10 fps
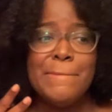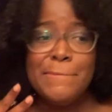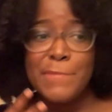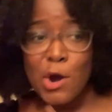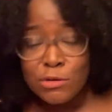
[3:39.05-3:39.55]

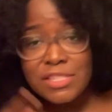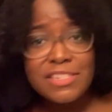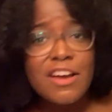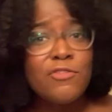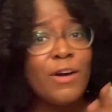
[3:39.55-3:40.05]

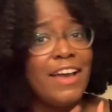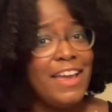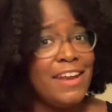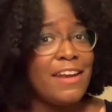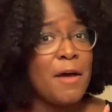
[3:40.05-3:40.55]
most of what
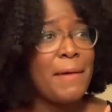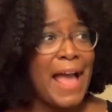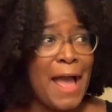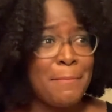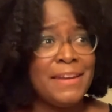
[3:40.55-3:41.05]
ended up
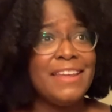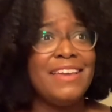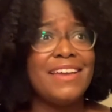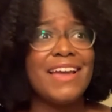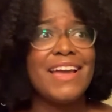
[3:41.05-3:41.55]

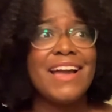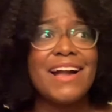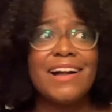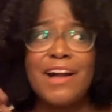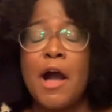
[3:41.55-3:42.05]
happening
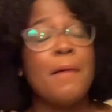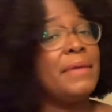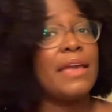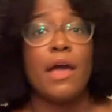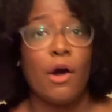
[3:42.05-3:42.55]

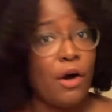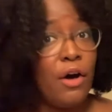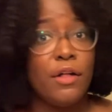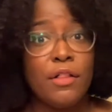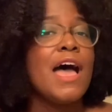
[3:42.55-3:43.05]
coming at
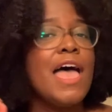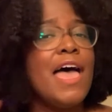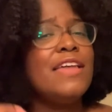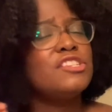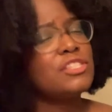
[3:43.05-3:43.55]
all.
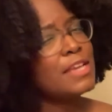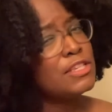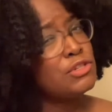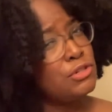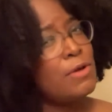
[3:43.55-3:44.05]
And just in
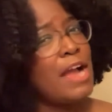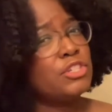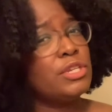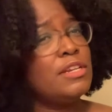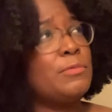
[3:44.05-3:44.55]
case you do
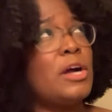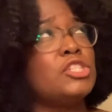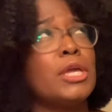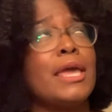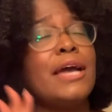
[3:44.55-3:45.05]
actually end up
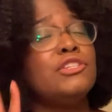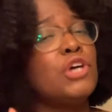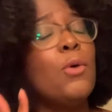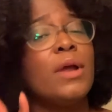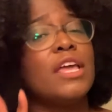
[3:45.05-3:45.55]
watching it, I
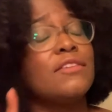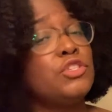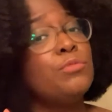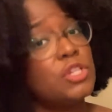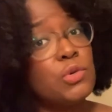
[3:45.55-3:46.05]
don't want to give
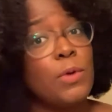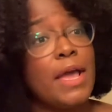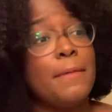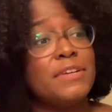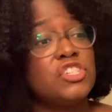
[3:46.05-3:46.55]
too much
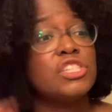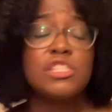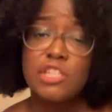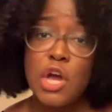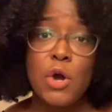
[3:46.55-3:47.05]
away, but
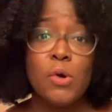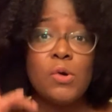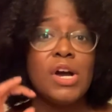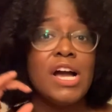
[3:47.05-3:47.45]
just know